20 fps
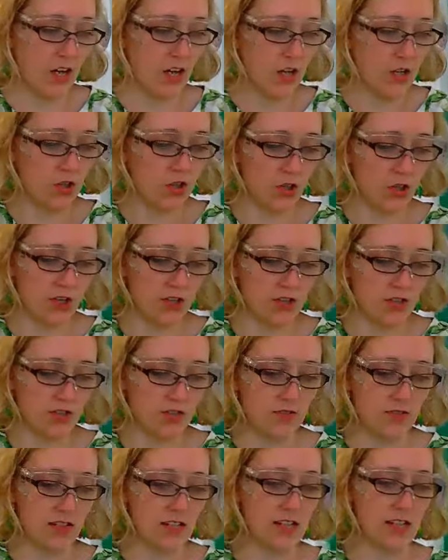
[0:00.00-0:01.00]
You're going to
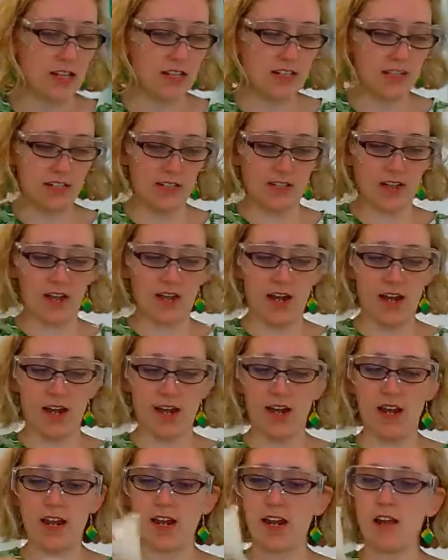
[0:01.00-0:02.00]
need
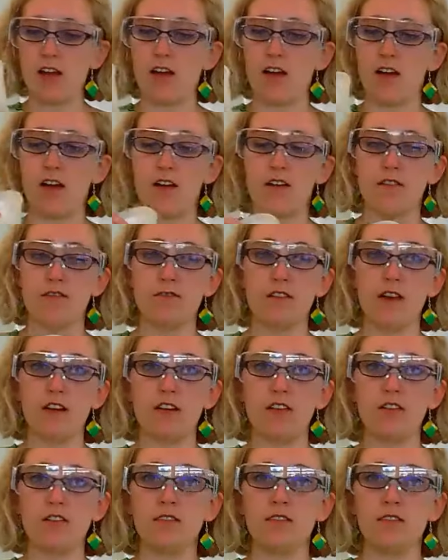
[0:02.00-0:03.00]
a
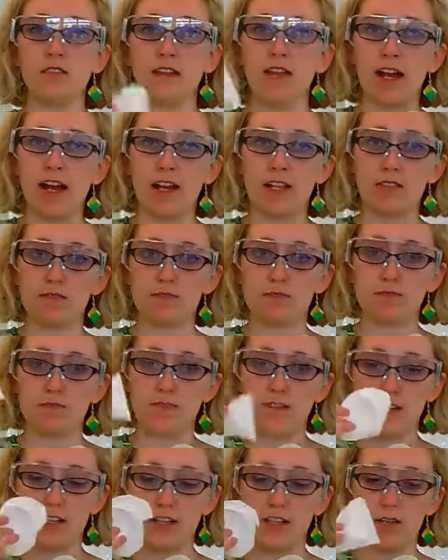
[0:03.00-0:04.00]
funnel and some
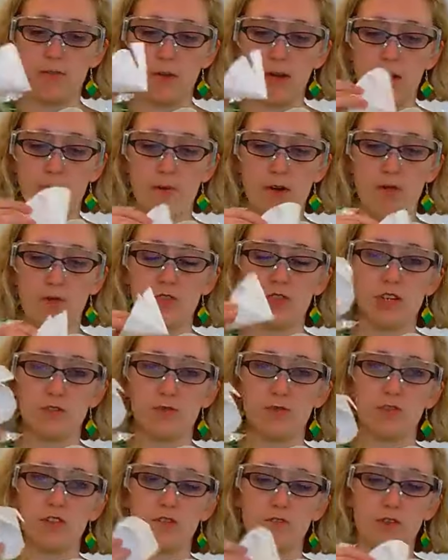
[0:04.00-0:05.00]
filter paper, which I've
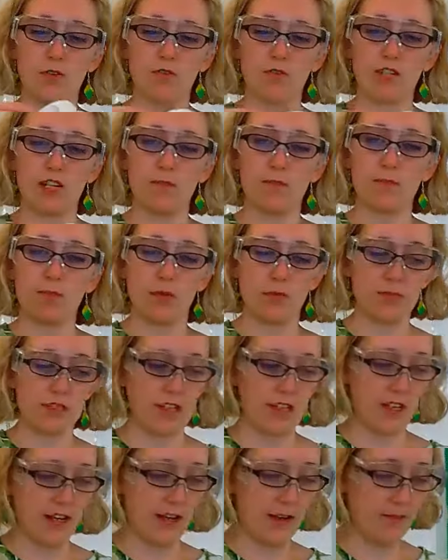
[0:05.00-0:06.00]
already folded up and popped in
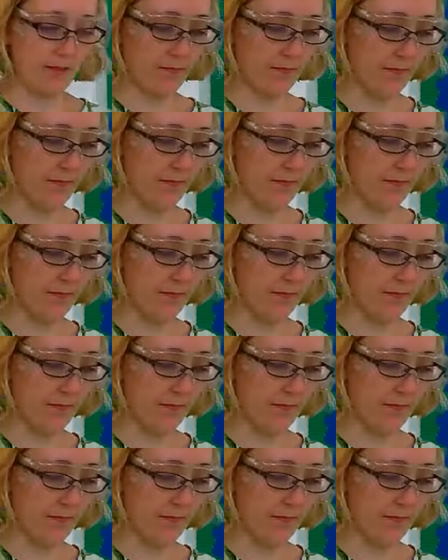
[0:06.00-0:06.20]
there,